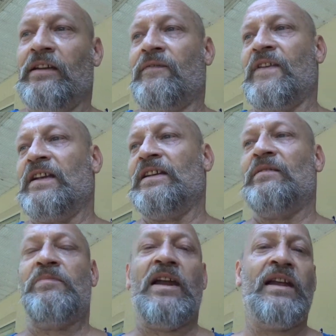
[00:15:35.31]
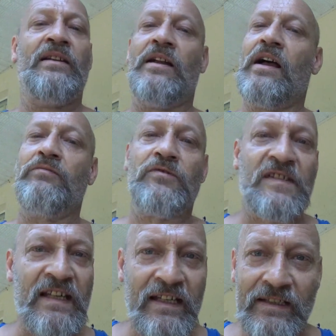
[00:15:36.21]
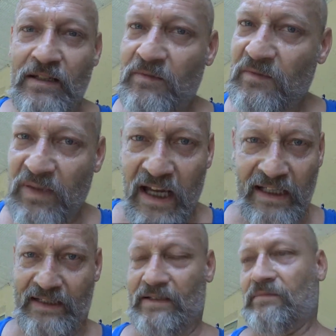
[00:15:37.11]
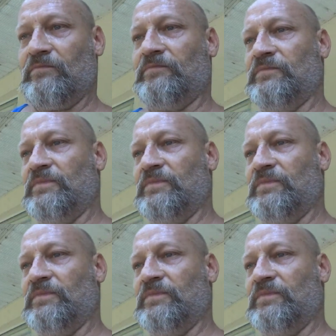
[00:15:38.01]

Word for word: If they need painted, I will sand them and paint them.